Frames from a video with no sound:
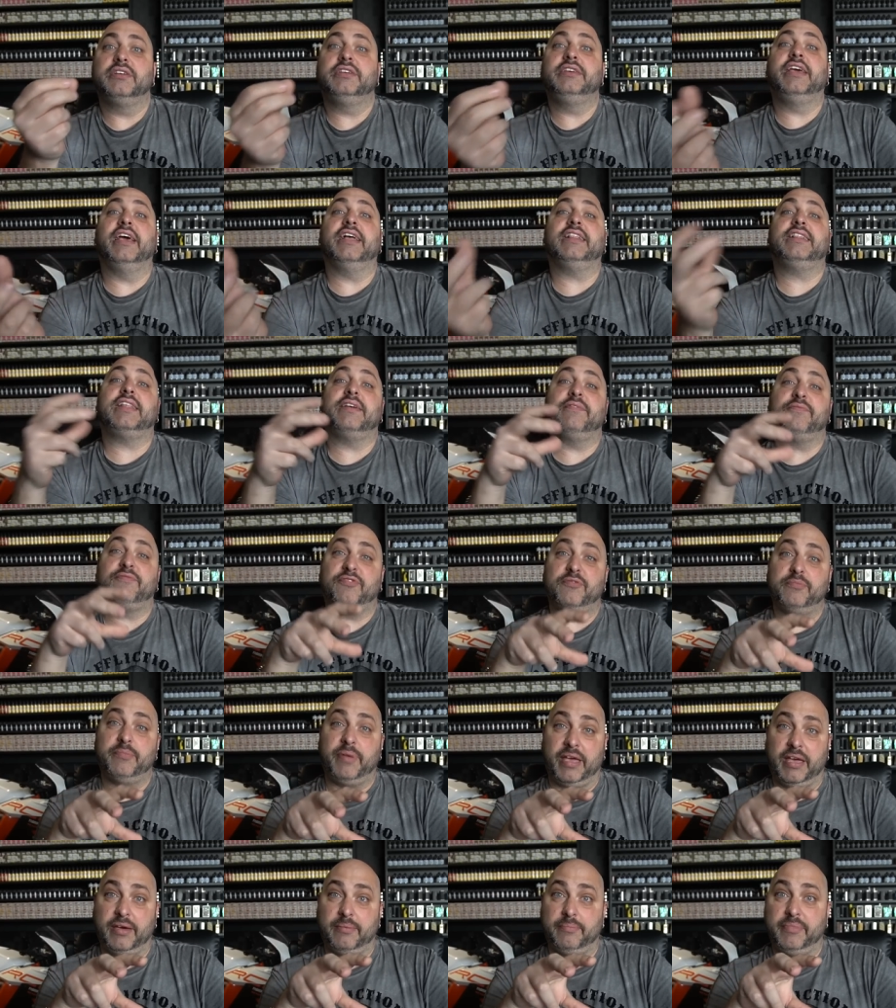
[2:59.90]
get them from
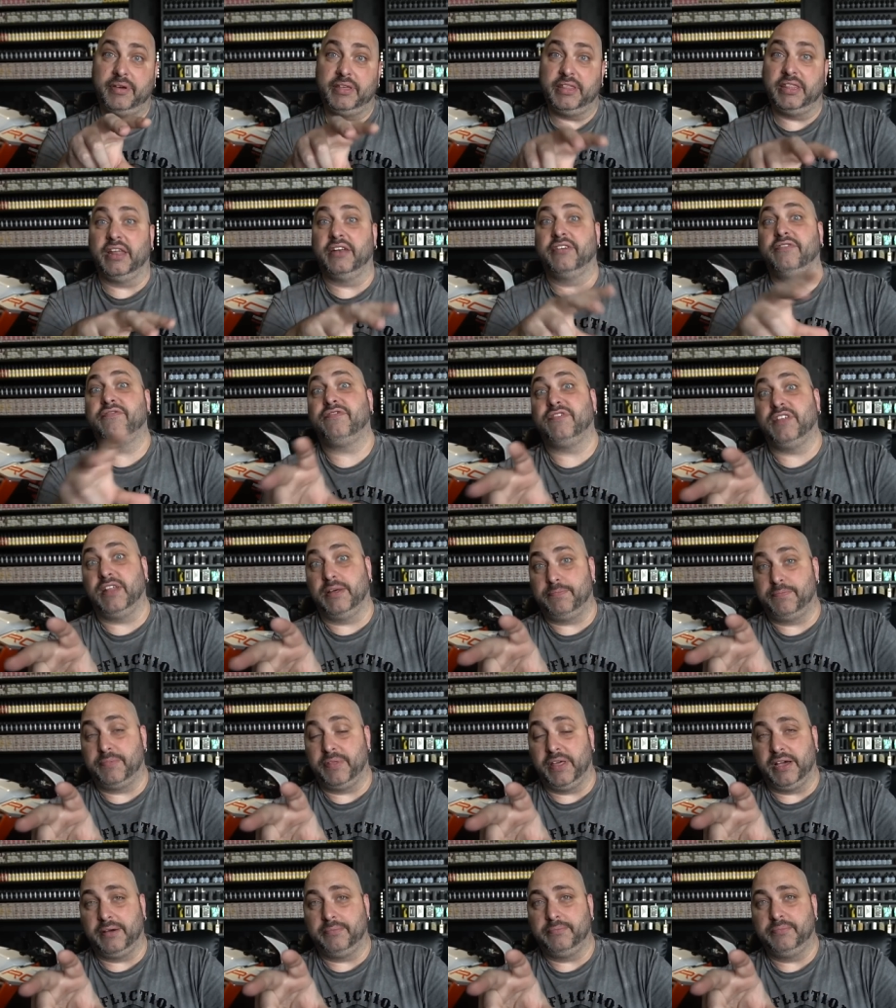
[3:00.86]
him, and then flip
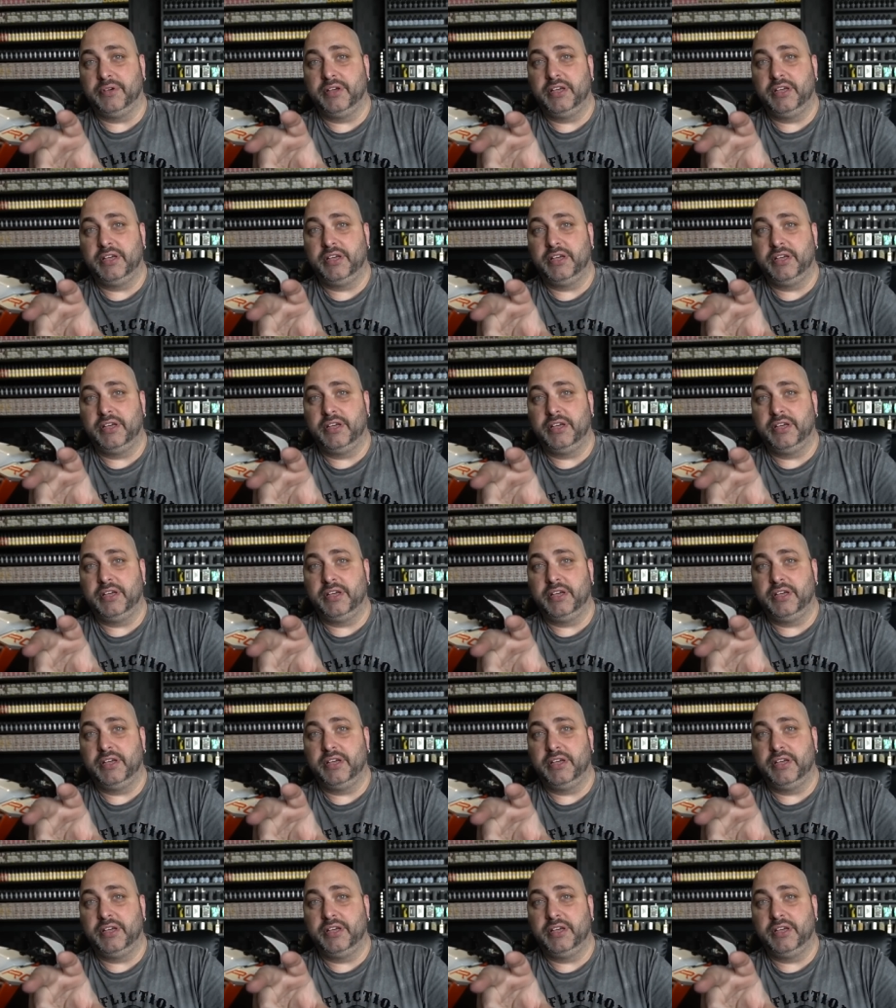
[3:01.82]
them.